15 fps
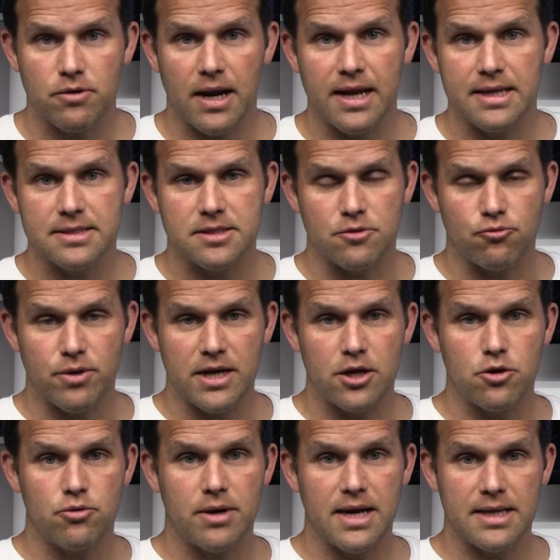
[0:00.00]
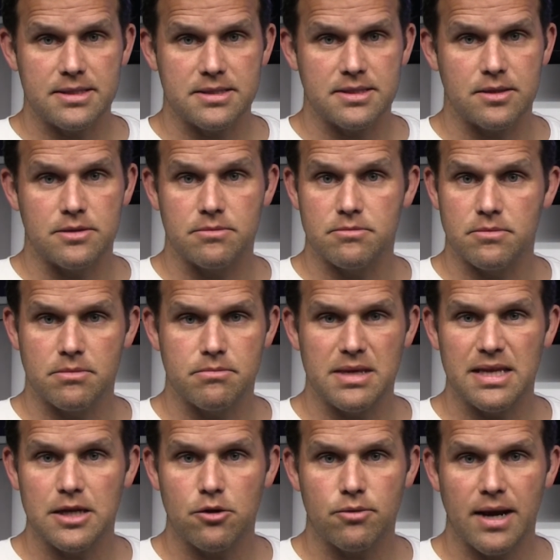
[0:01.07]
rights and radio rights and
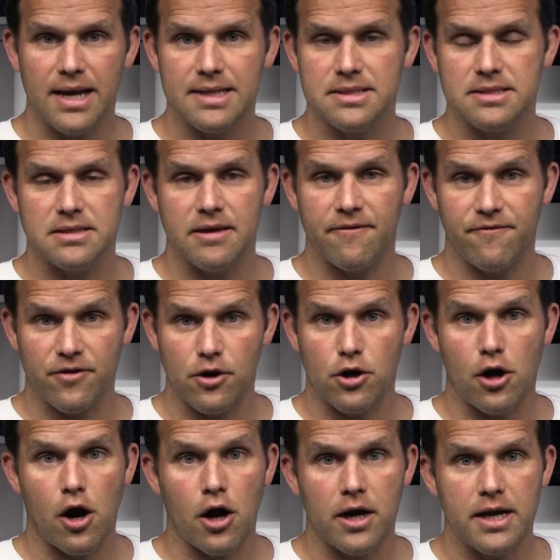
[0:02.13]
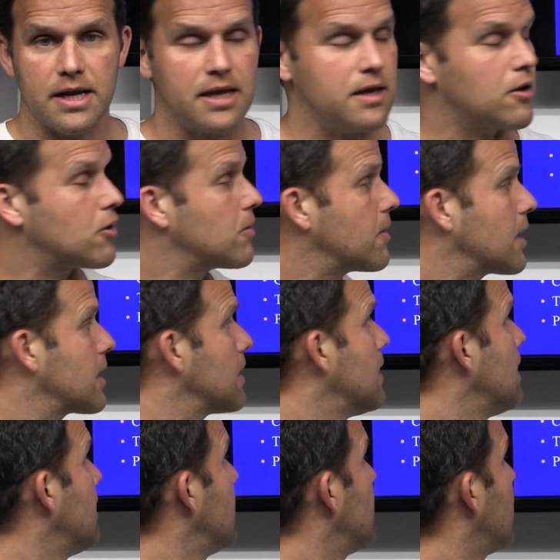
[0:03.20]
media rights, if there are any, or
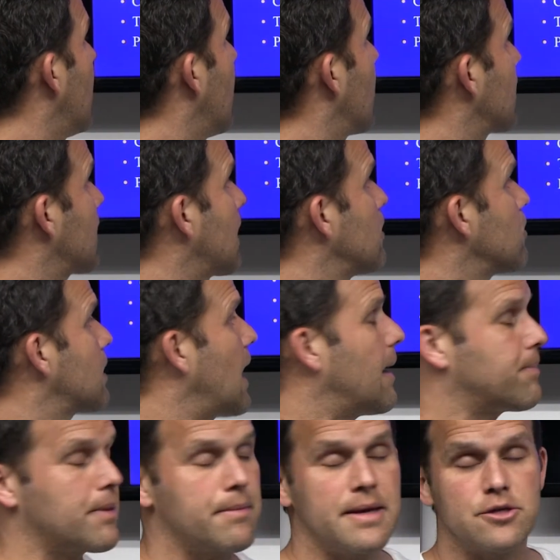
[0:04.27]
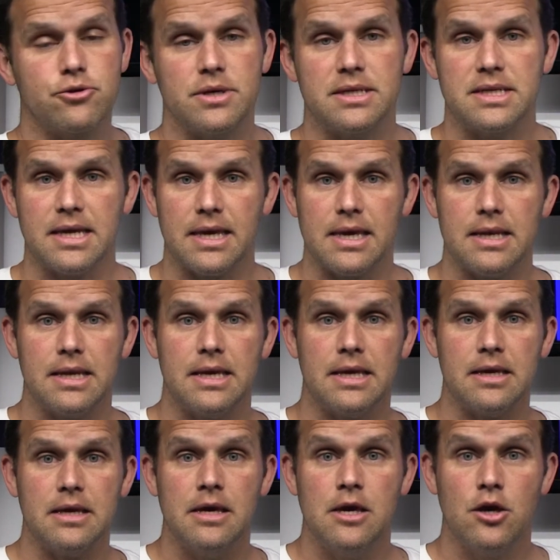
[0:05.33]
complimentary
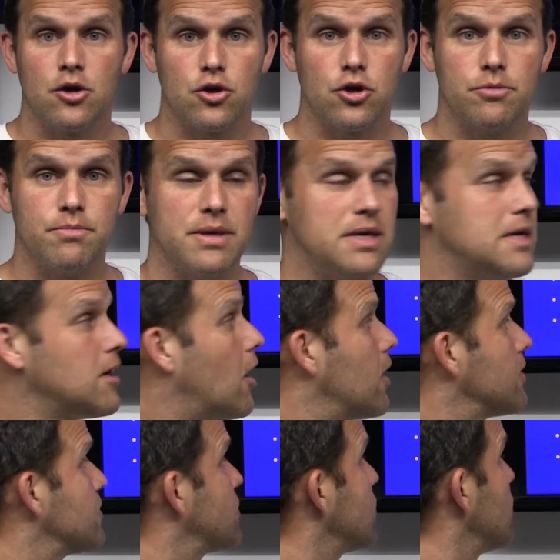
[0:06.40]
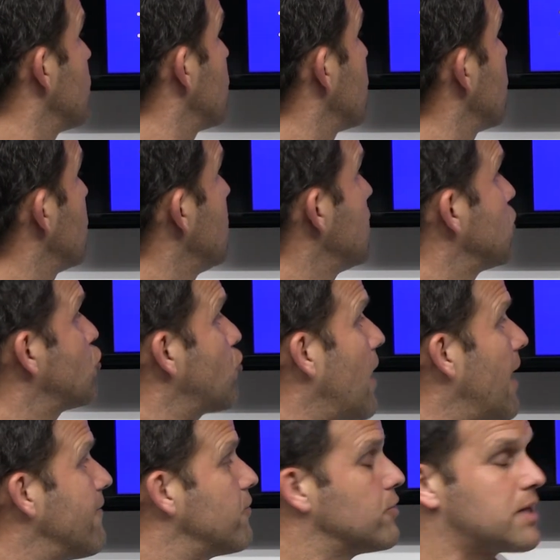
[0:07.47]
ticketing. Could be also
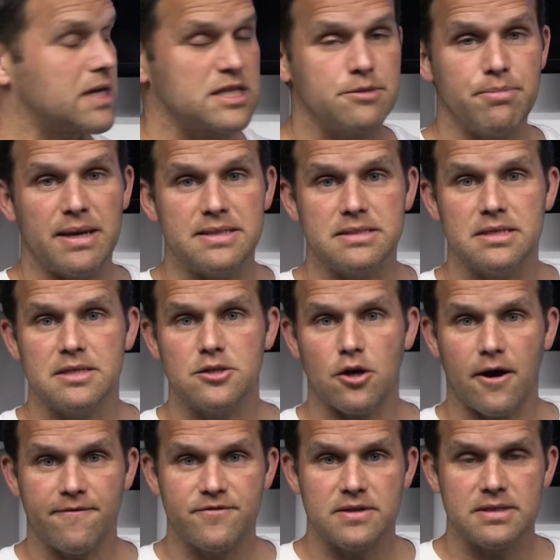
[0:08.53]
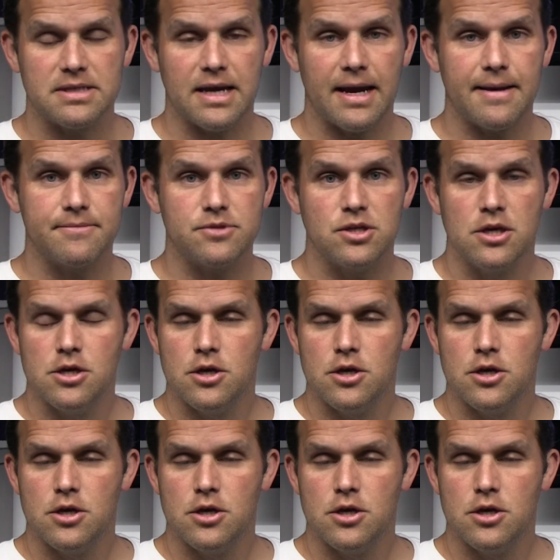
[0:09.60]
travel and expenses. Oftentimes,